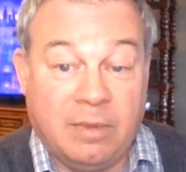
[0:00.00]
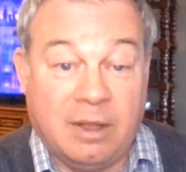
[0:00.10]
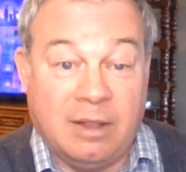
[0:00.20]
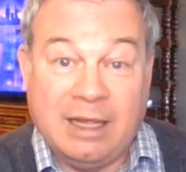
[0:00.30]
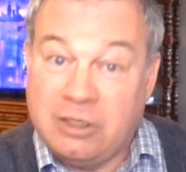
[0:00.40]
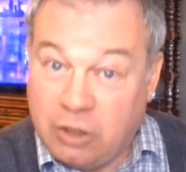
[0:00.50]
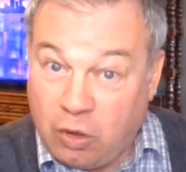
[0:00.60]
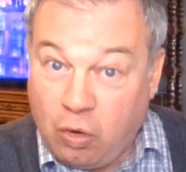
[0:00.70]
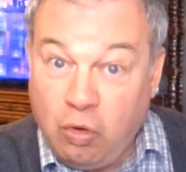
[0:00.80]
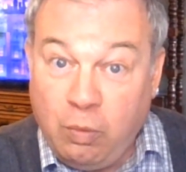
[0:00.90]
That's the
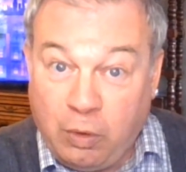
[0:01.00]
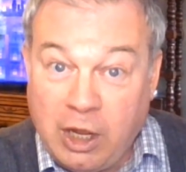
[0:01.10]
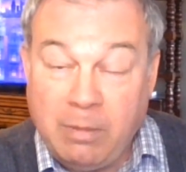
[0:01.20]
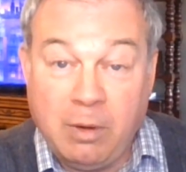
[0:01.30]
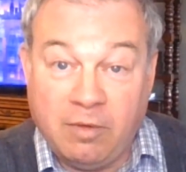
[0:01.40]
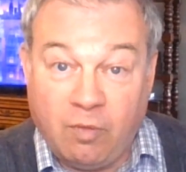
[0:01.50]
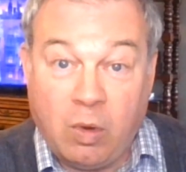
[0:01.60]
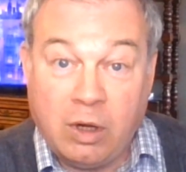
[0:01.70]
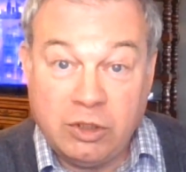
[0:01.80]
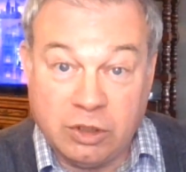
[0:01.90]
whole problem of
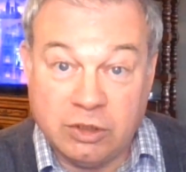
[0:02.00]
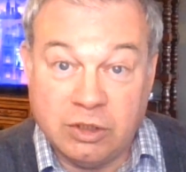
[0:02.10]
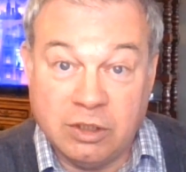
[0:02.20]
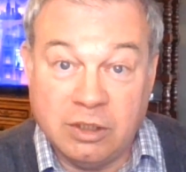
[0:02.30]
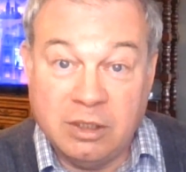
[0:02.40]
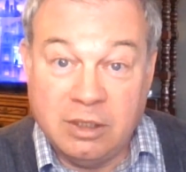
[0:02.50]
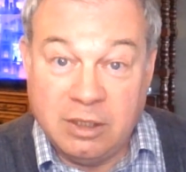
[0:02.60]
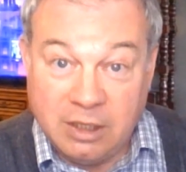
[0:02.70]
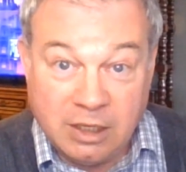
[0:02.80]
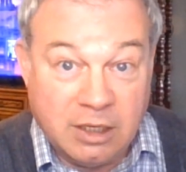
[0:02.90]
Washington
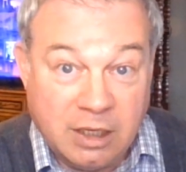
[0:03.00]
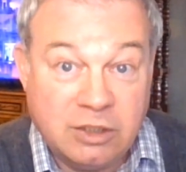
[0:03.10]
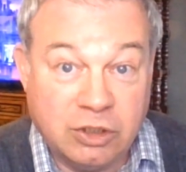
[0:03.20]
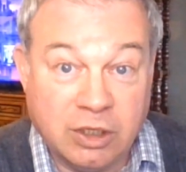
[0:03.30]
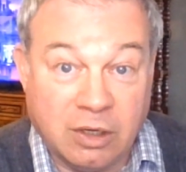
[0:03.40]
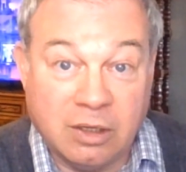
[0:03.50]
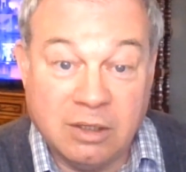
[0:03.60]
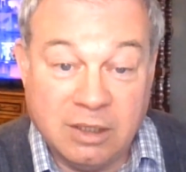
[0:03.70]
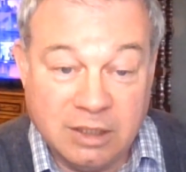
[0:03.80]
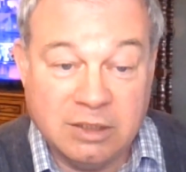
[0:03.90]
in a nutshell,
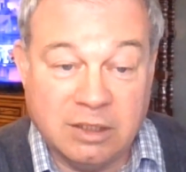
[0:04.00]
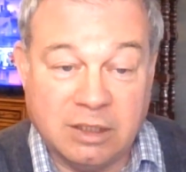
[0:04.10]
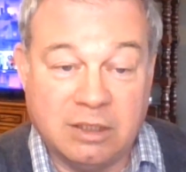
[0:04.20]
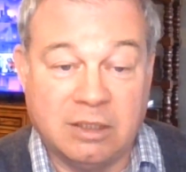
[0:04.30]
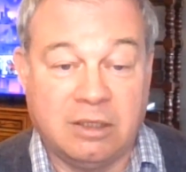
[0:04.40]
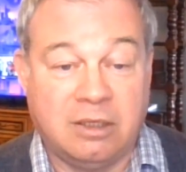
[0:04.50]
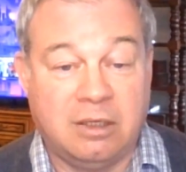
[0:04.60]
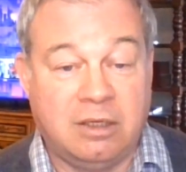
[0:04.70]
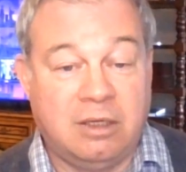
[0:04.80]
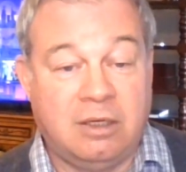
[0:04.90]
isn't it?
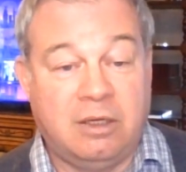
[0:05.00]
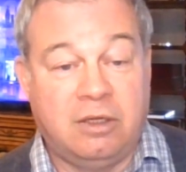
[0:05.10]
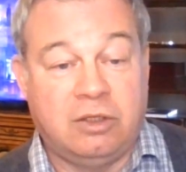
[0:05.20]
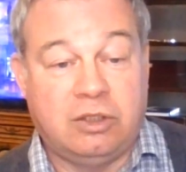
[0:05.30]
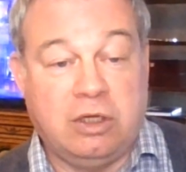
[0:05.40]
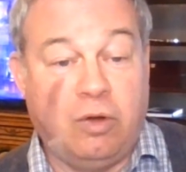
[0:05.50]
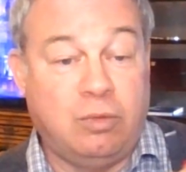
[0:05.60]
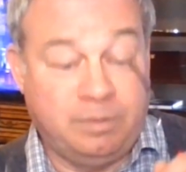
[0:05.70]
So